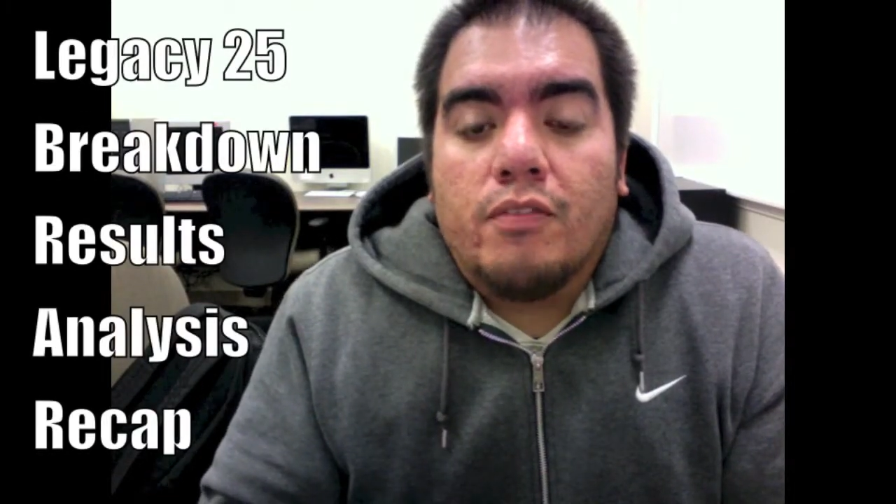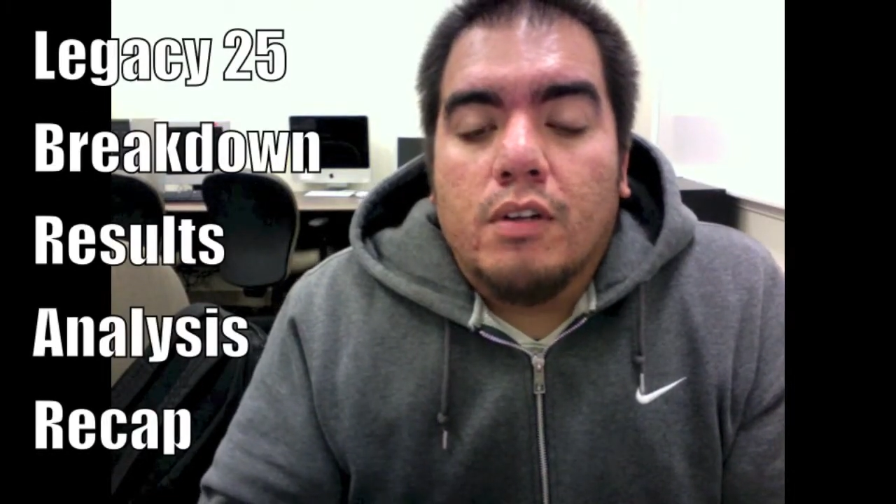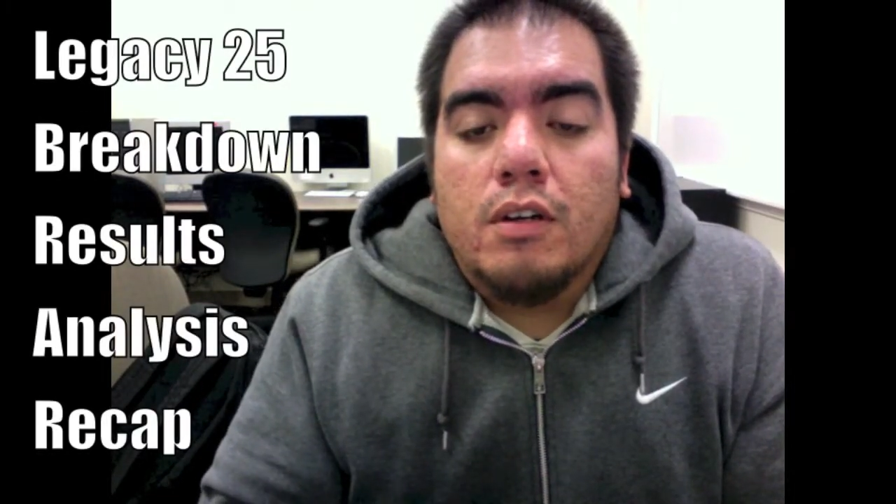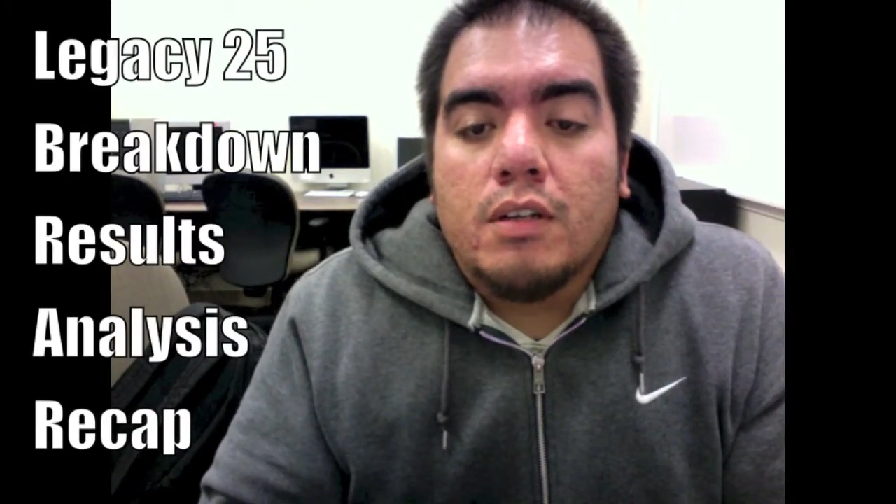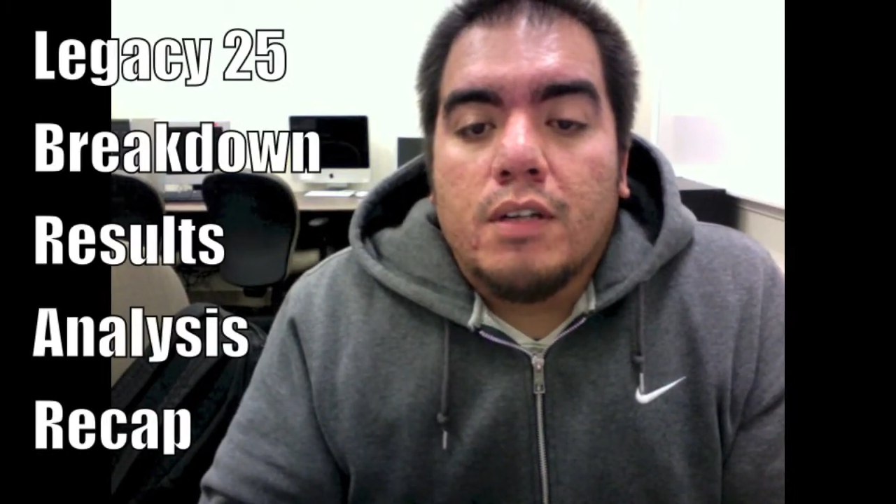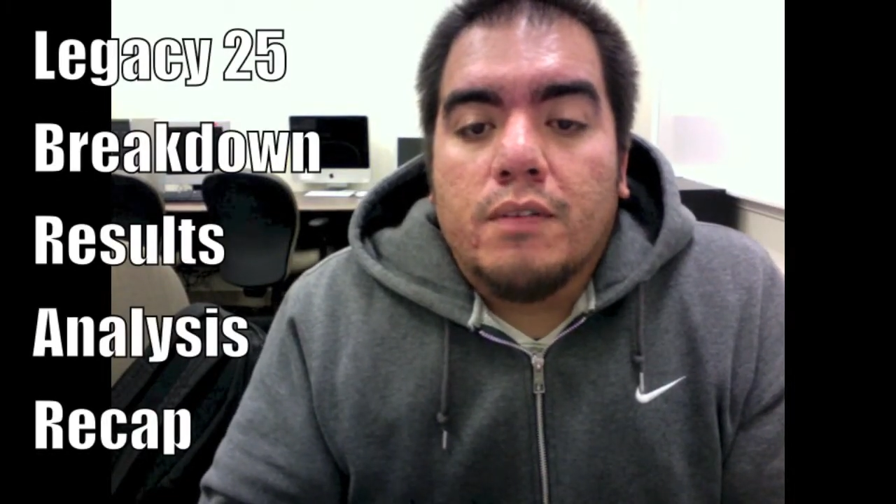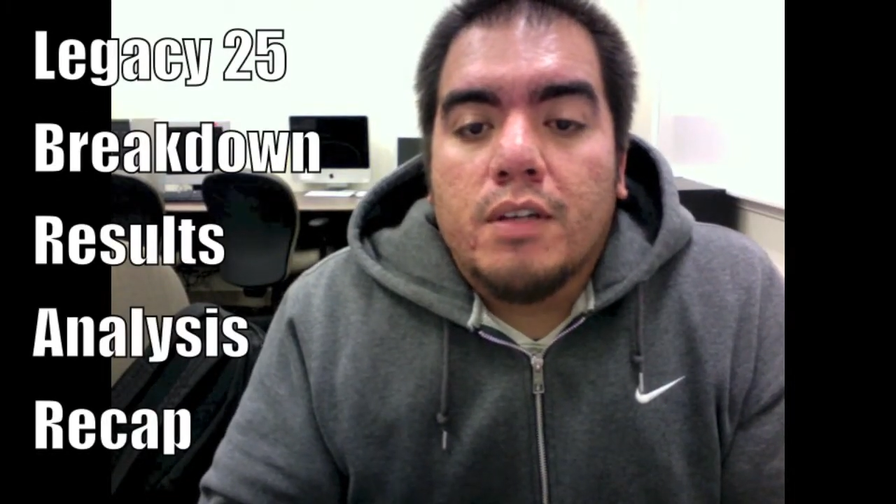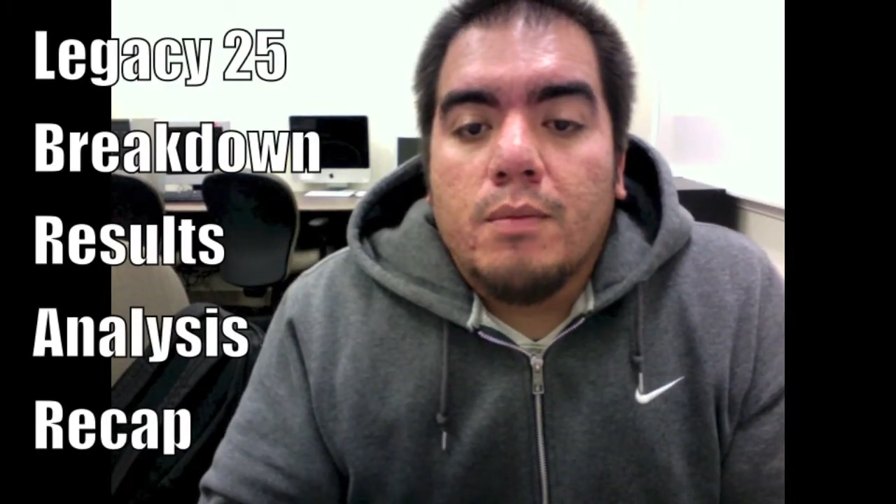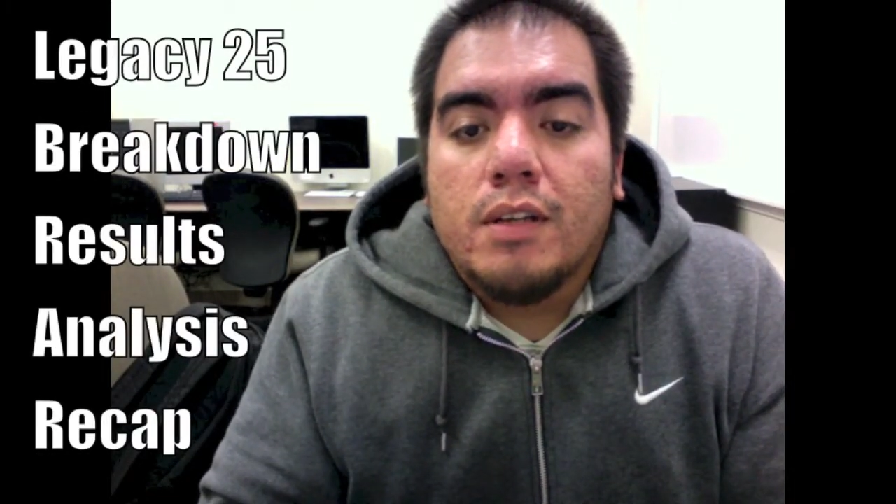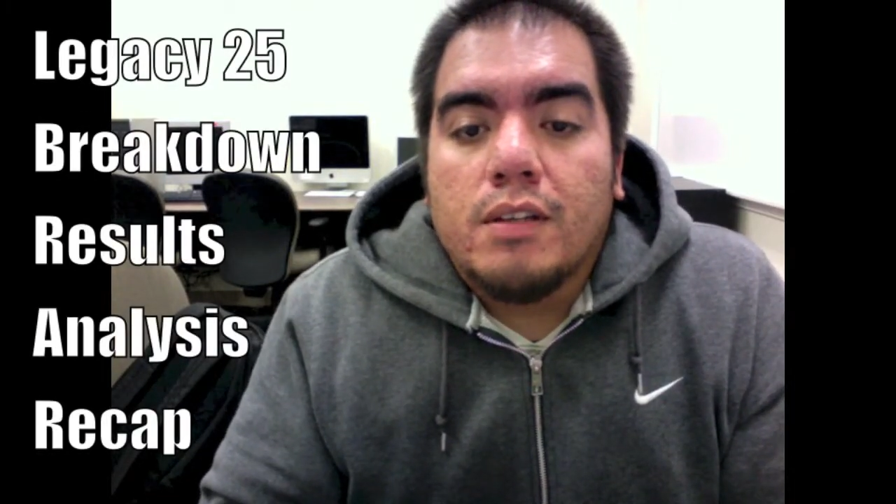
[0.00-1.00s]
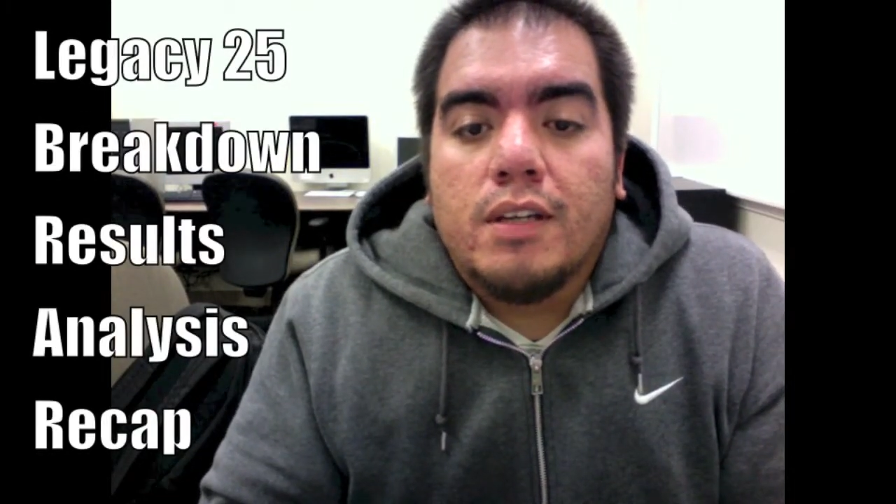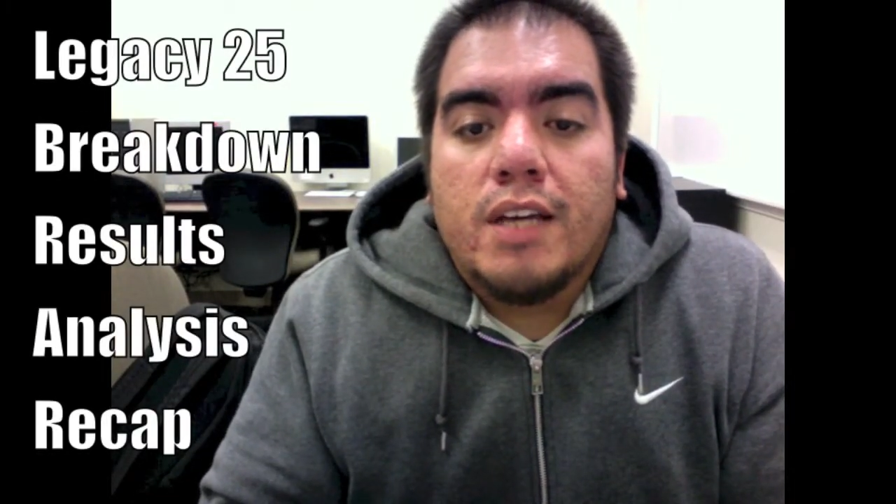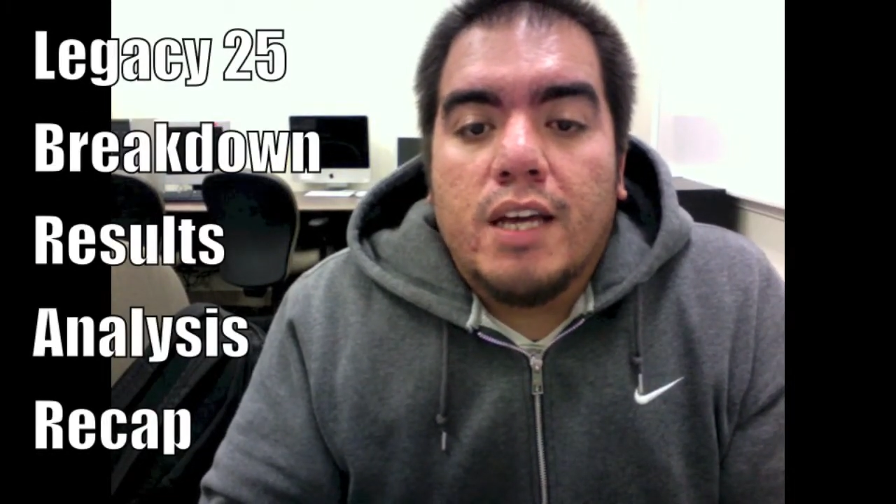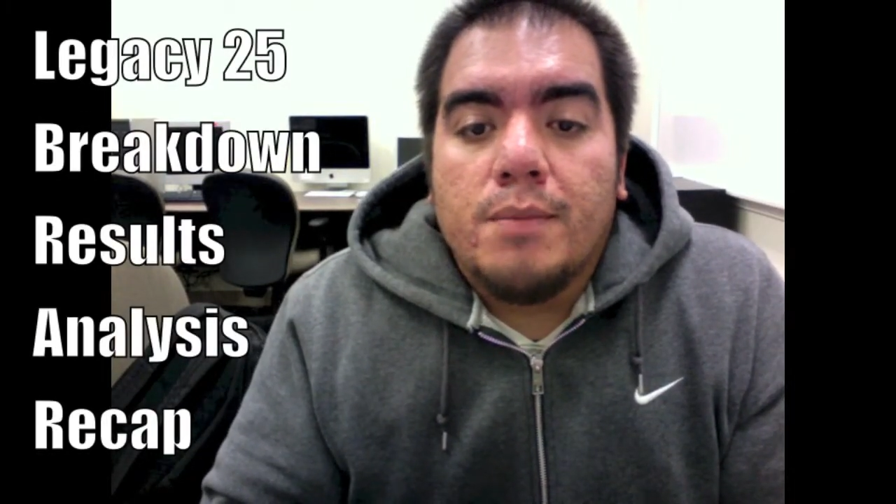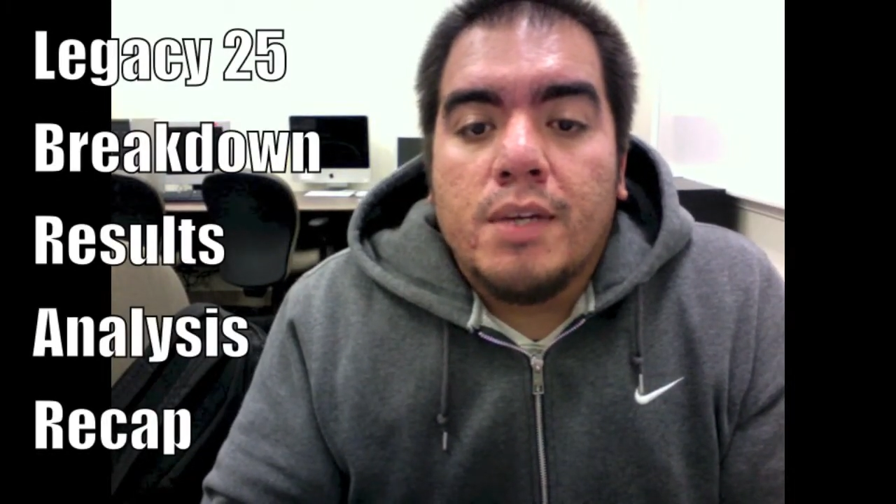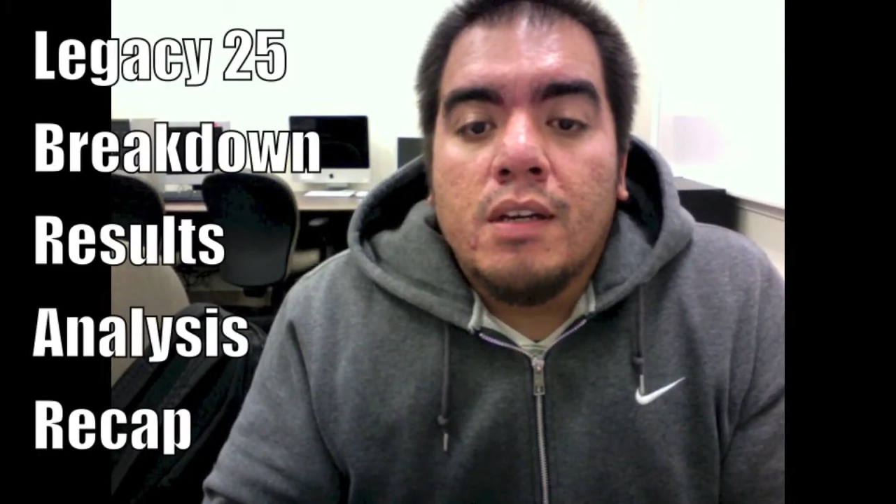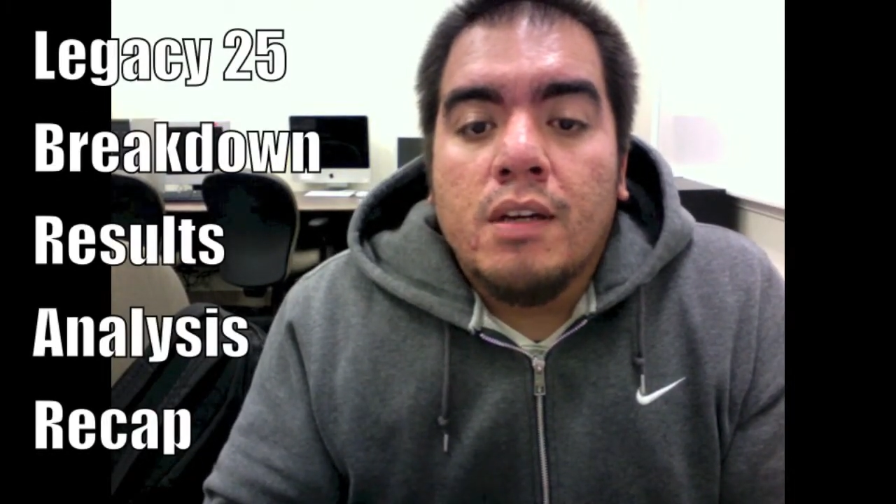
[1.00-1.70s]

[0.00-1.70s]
the Oak Cliff Kid Boxing Academy.